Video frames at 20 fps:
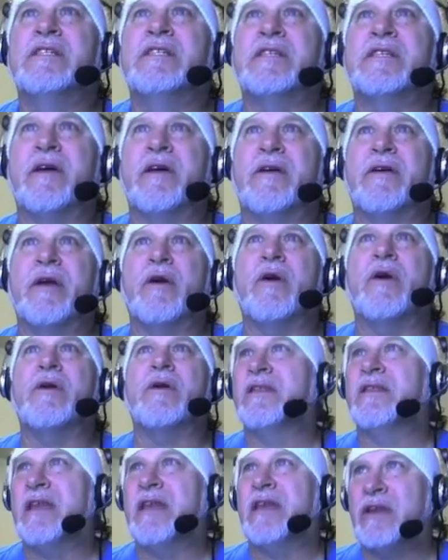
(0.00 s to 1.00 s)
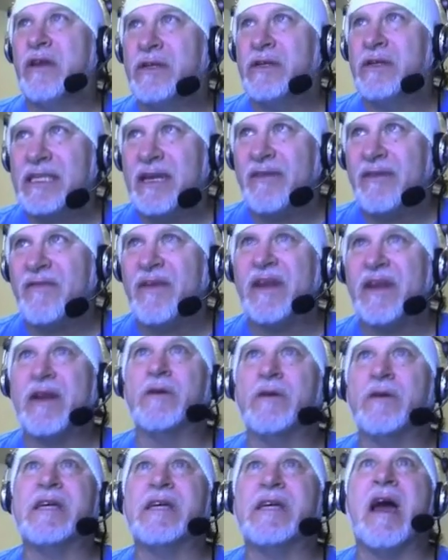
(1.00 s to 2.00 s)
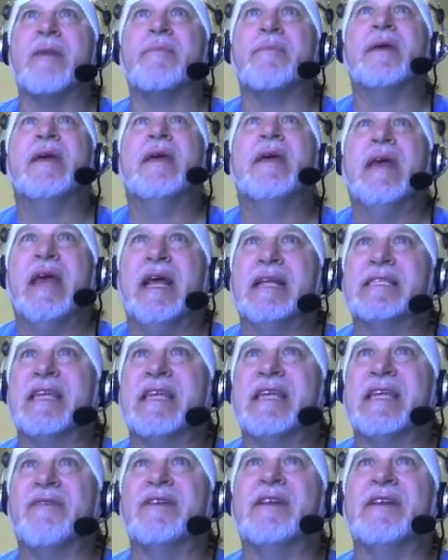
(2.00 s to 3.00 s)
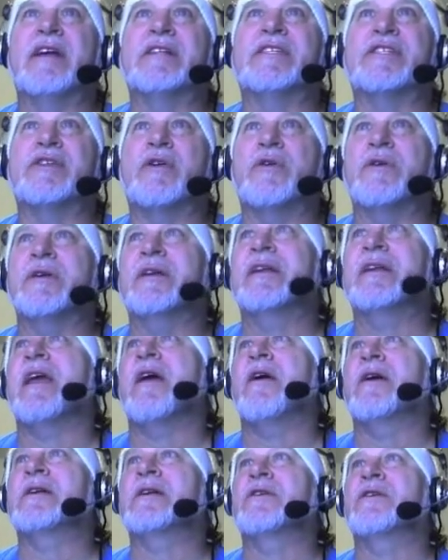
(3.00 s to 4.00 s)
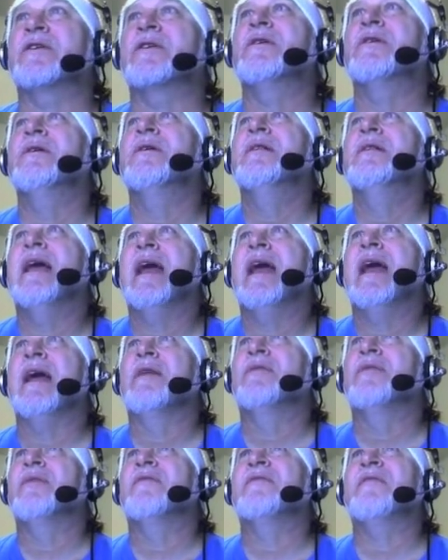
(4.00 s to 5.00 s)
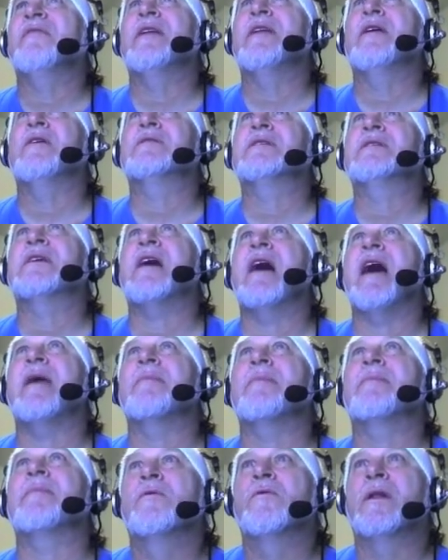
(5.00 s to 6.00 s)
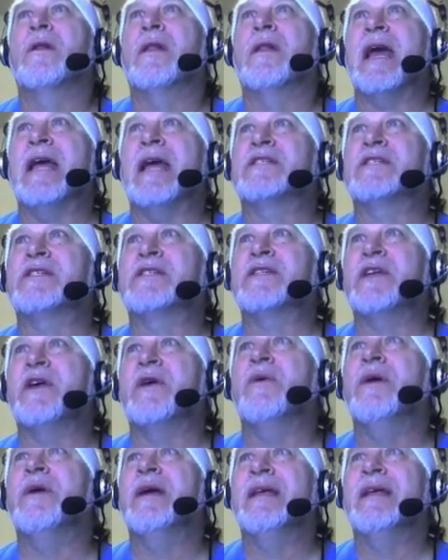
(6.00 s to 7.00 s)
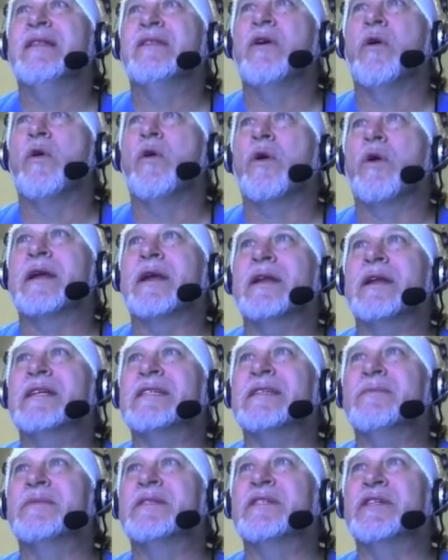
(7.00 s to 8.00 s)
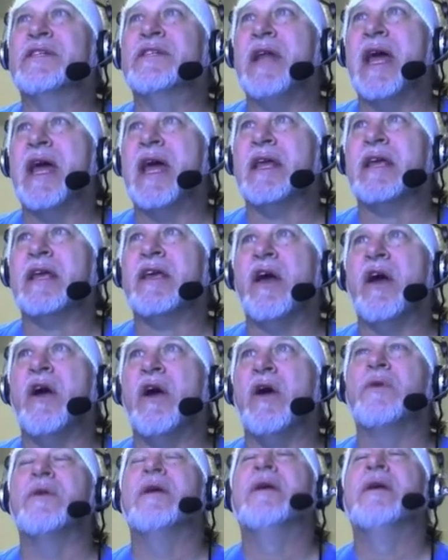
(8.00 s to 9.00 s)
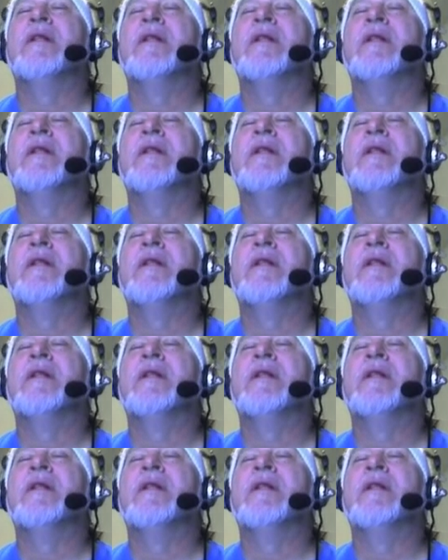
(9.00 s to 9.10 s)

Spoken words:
terroir. Then you'd see phenotype. It's given a certain character, and the phenotype relates to the organism's genetic code